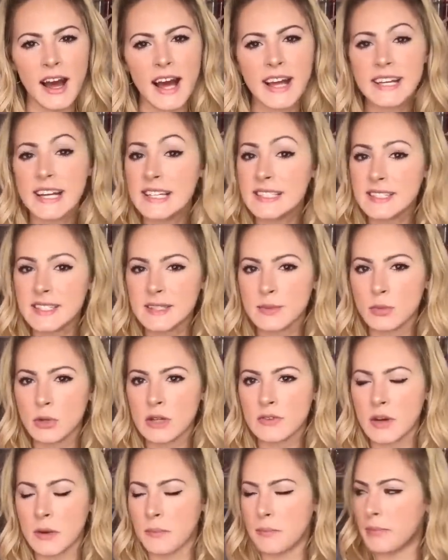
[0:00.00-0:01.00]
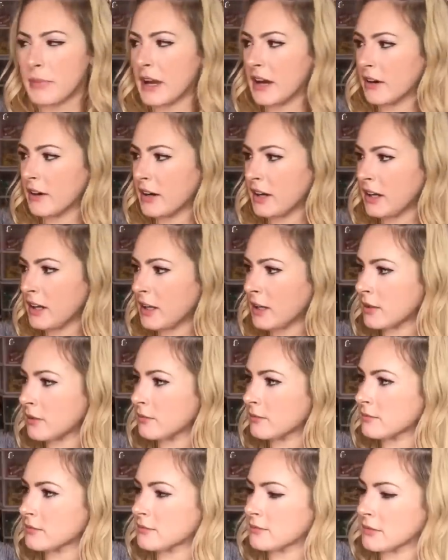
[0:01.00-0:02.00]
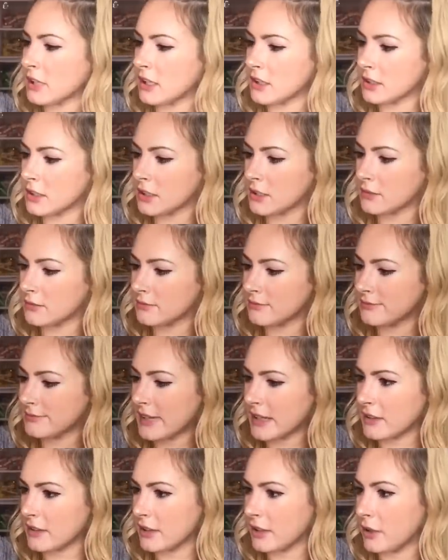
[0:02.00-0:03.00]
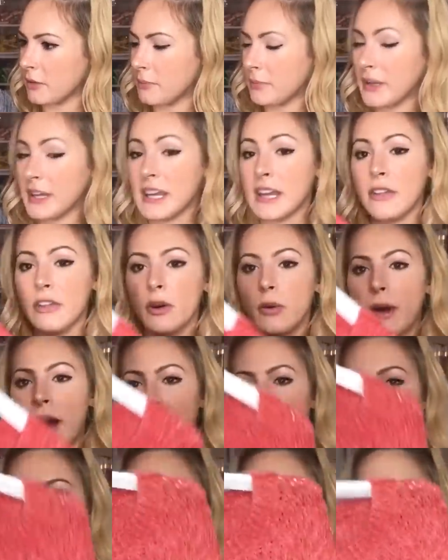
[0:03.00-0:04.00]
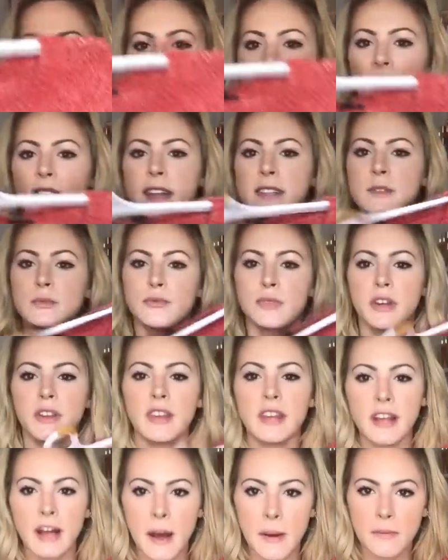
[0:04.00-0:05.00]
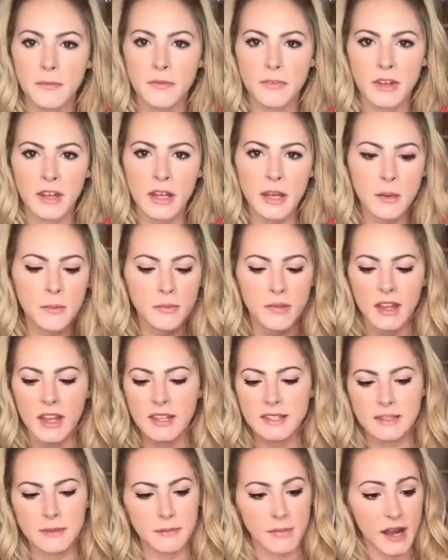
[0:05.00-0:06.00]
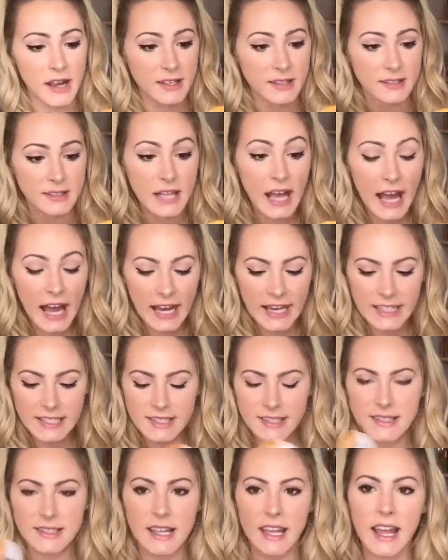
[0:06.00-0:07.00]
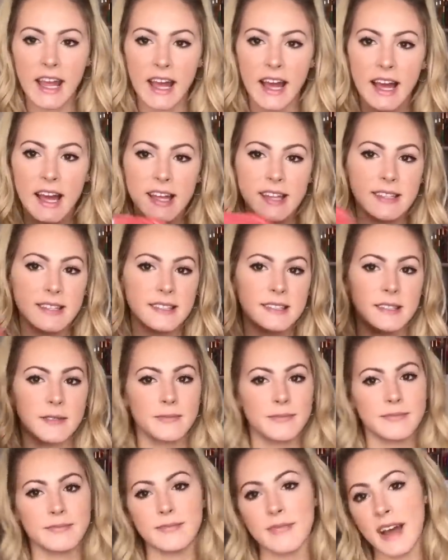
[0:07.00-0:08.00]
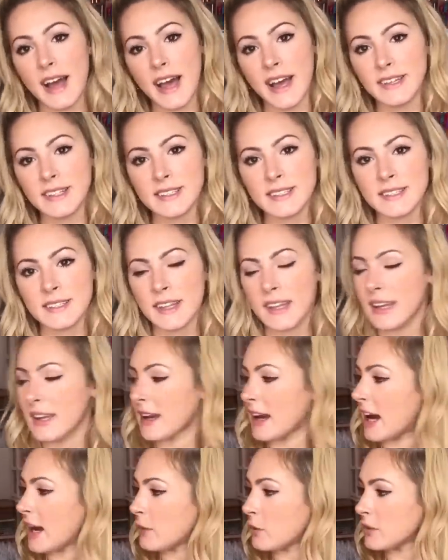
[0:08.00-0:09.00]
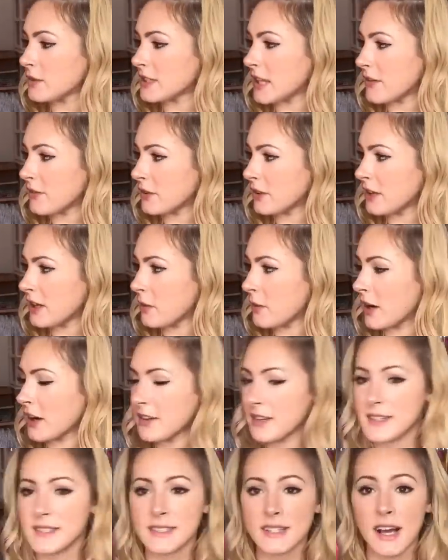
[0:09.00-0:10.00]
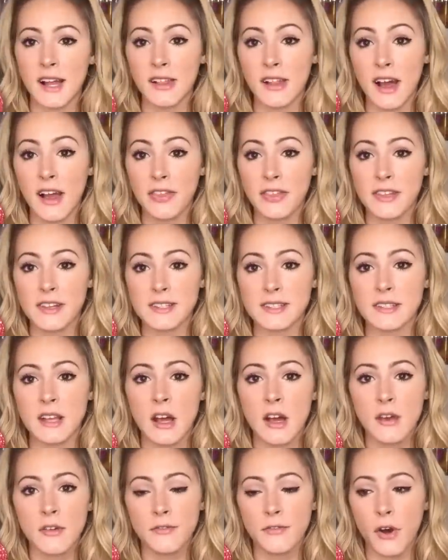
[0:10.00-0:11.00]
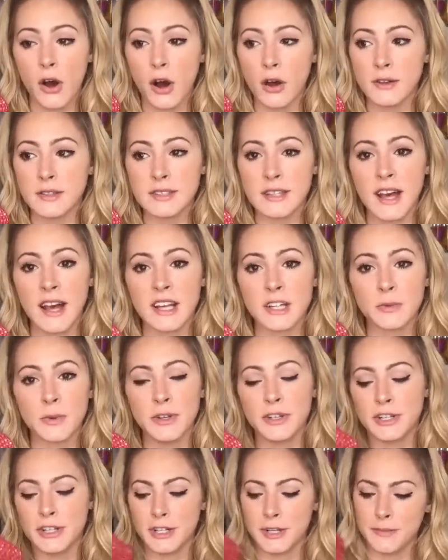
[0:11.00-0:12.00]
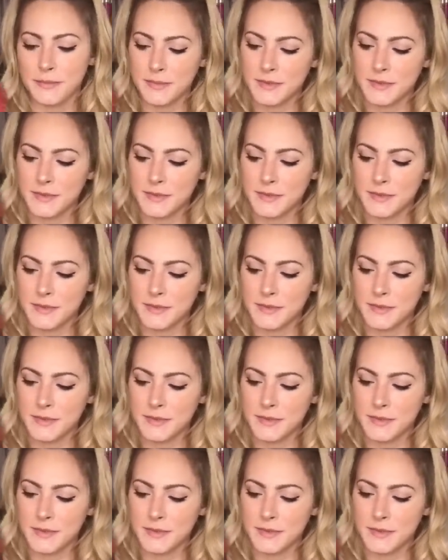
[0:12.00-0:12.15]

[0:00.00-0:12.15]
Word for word: I guess it's more of a berry color. I don't know. But either way, it's really comfy. It's my size and I just think I will definitely wear this a lot this fall slash winter.